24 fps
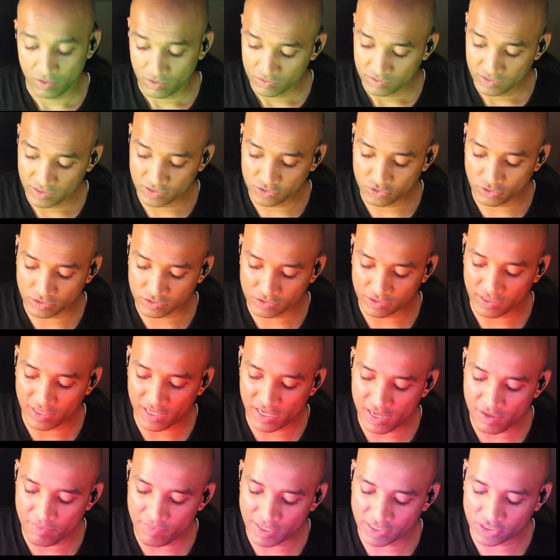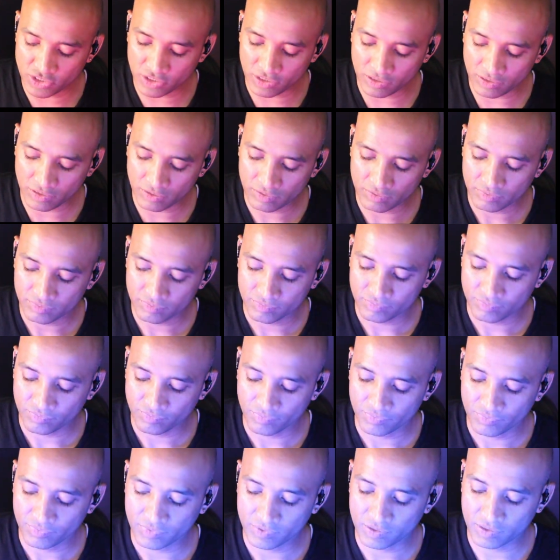this is also an E major.
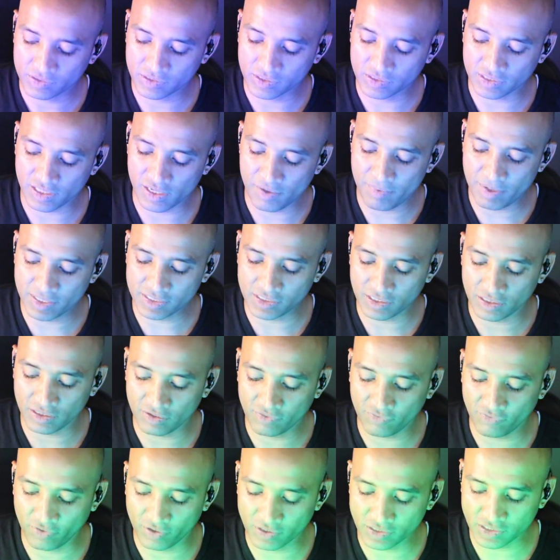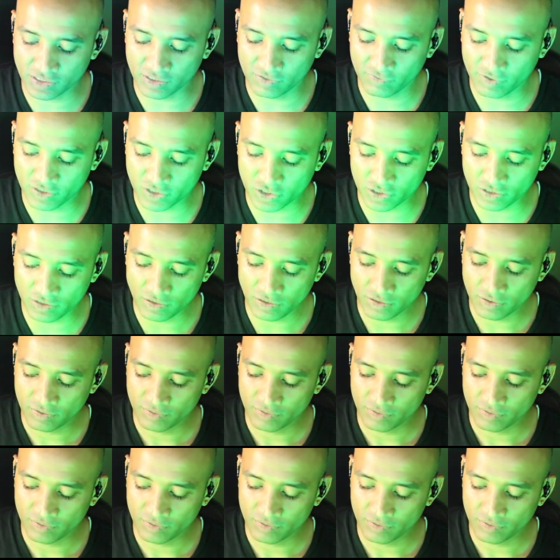This is E major first inversion.